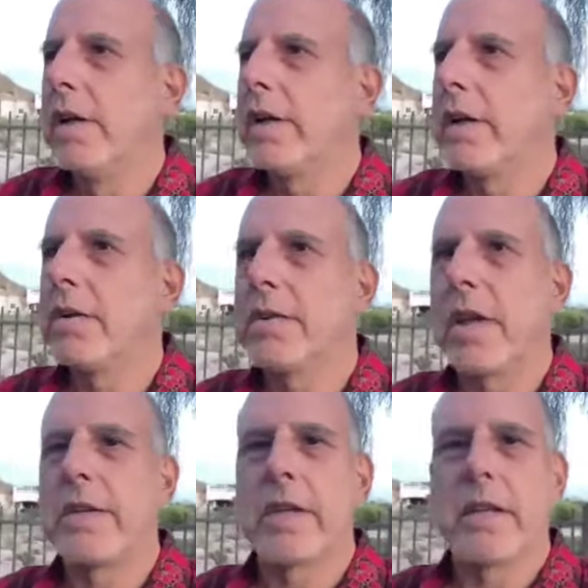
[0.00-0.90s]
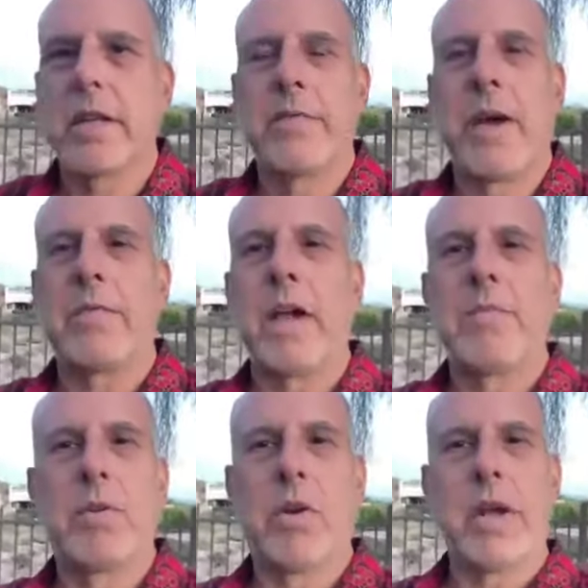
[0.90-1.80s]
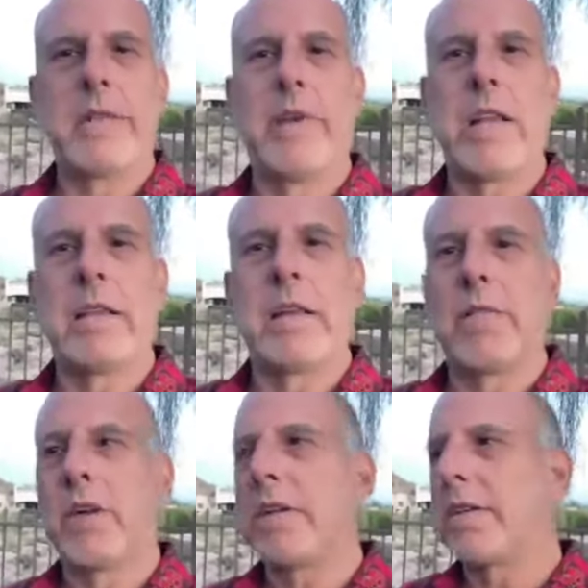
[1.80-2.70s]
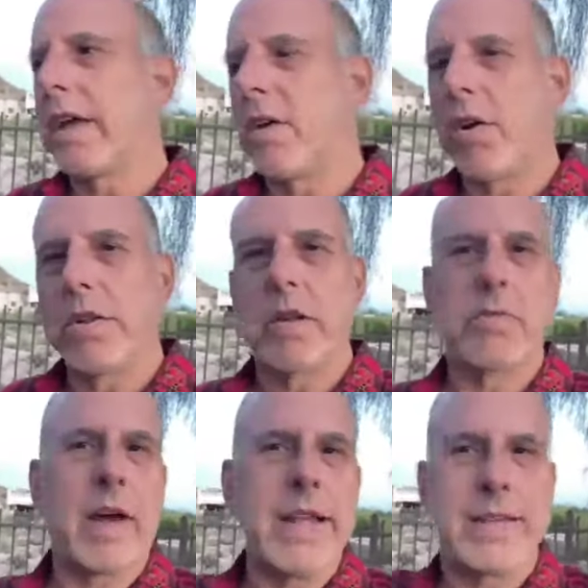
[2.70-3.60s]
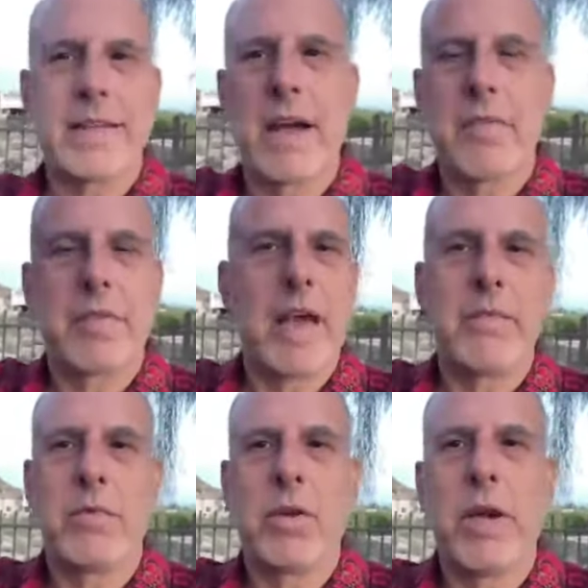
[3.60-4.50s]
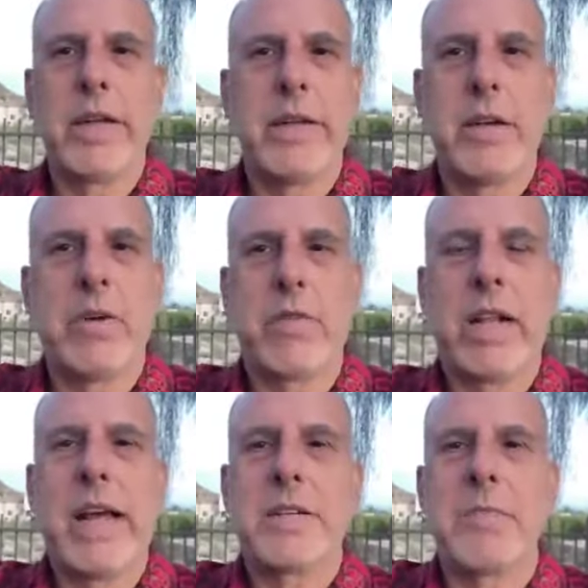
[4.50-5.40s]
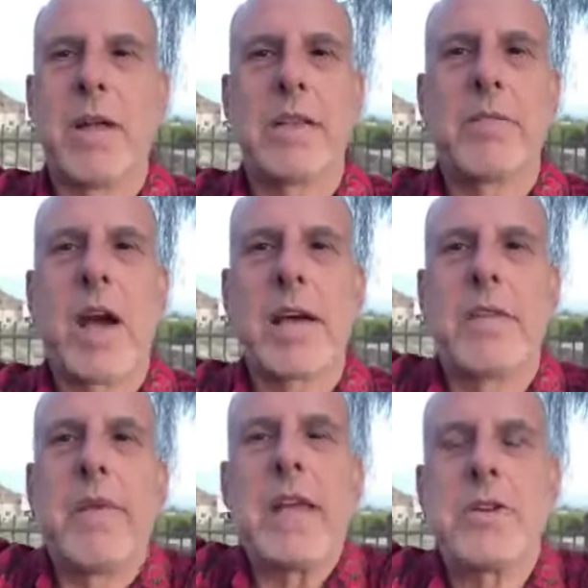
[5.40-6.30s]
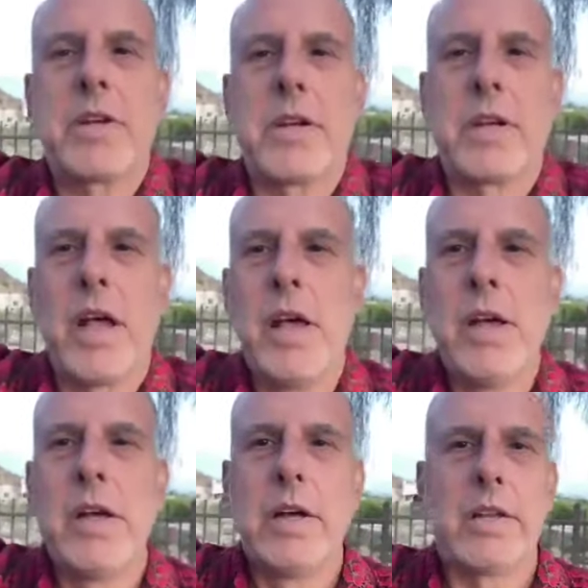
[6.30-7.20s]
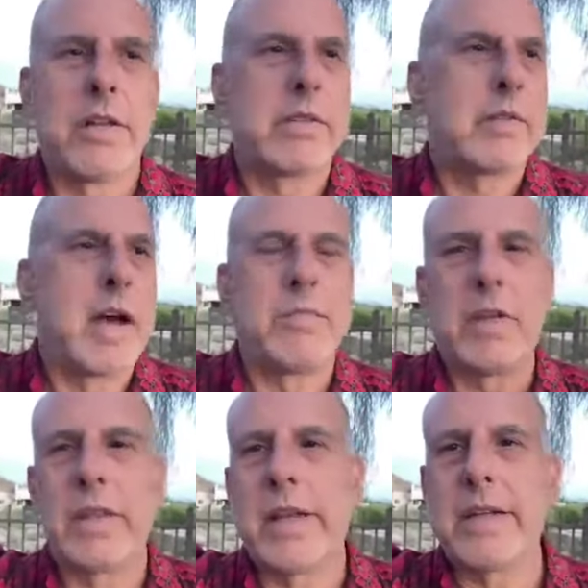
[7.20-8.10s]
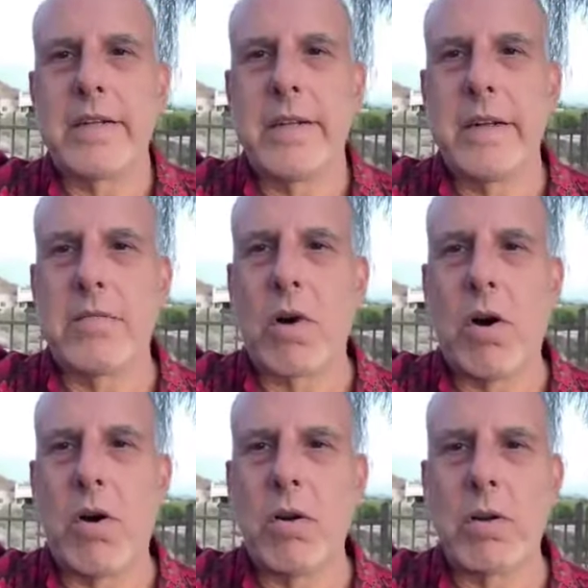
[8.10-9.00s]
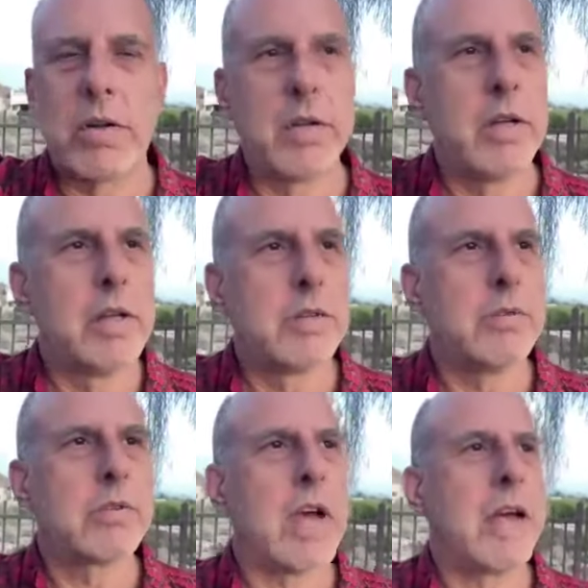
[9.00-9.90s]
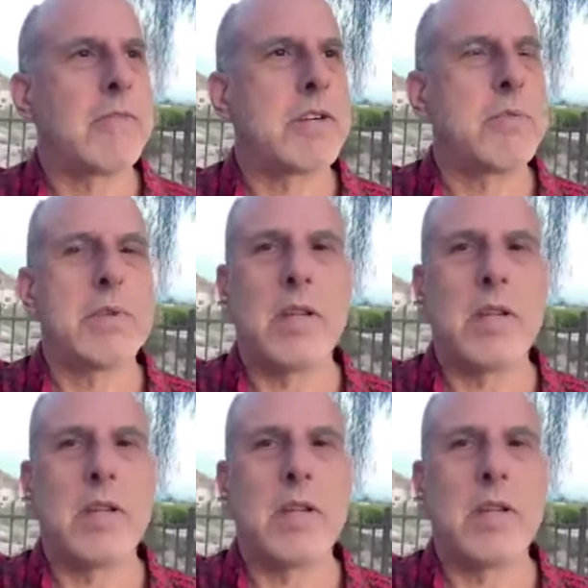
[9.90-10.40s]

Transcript: you know, say something about my employee of the month. I'm going to say all the great stuff that employee did over the last month. I'm not going to mention the couple of things he did wrong or the two times she was